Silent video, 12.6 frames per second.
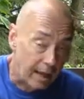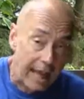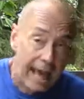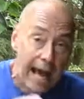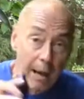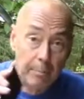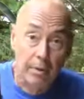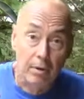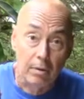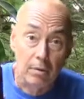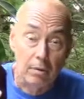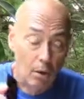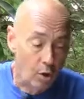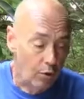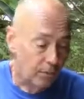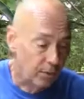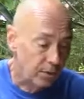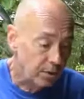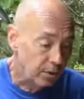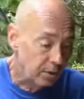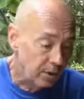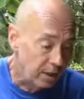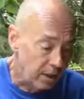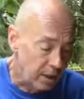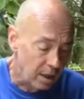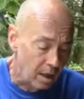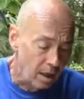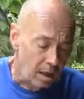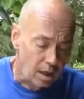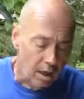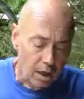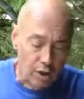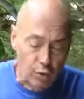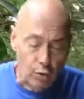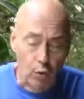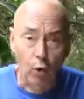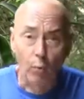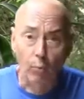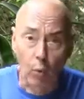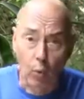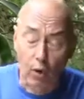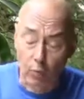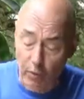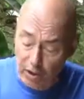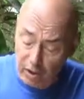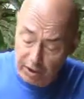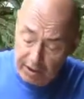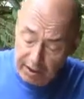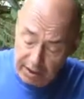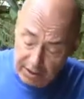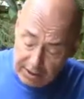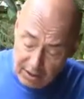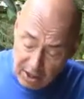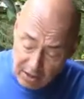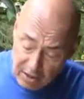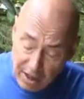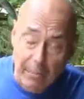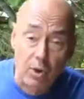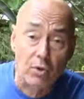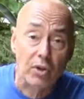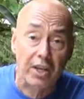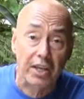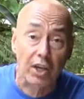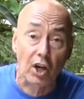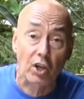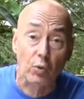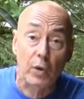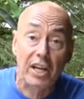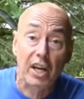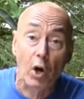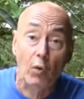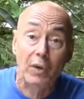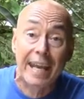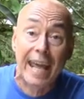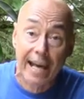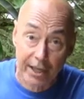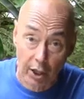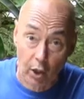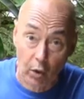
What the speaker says: app over to the control board, which in this case I'm using an Arduino Nano.